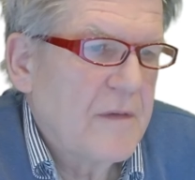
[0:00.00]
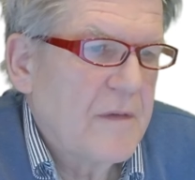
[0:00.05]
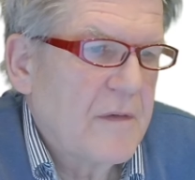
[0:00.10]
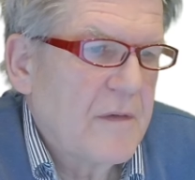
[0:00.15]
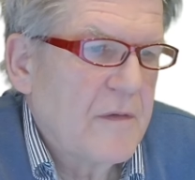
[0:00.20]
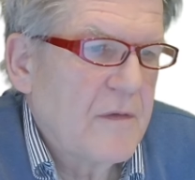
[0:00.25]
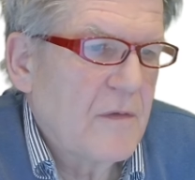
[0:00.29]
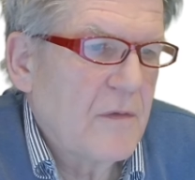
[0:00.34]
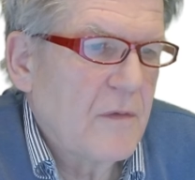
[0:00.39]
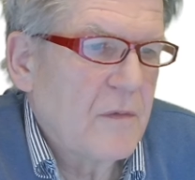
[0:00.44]

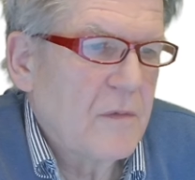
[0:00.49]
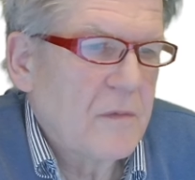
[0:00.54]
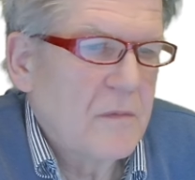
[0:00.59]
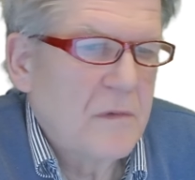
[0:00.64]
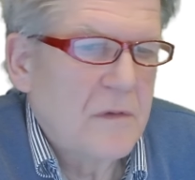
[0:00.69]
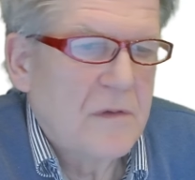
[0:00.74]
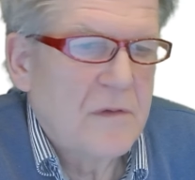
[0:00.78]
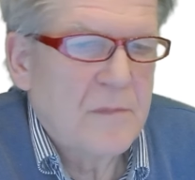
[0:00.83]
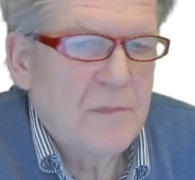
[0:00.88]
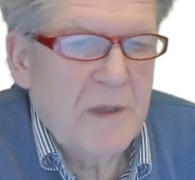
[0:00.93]
So
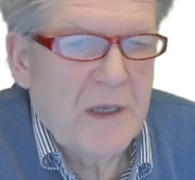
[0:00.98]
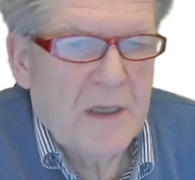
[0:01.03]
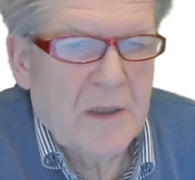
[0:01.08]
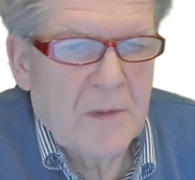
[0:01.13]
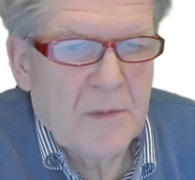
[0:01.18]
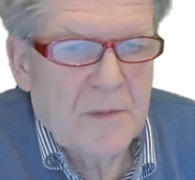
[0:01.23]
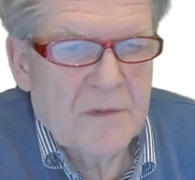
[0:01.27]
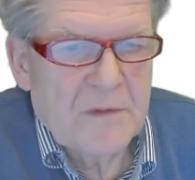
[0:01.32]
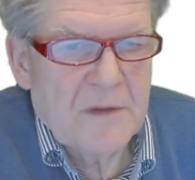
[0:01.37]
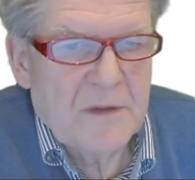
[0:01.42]
it's make no
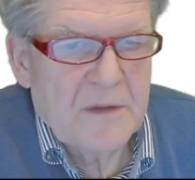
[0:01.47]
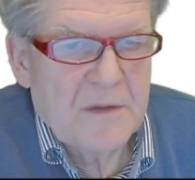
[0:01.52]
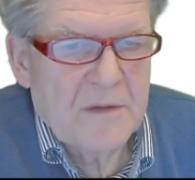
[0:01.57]
sense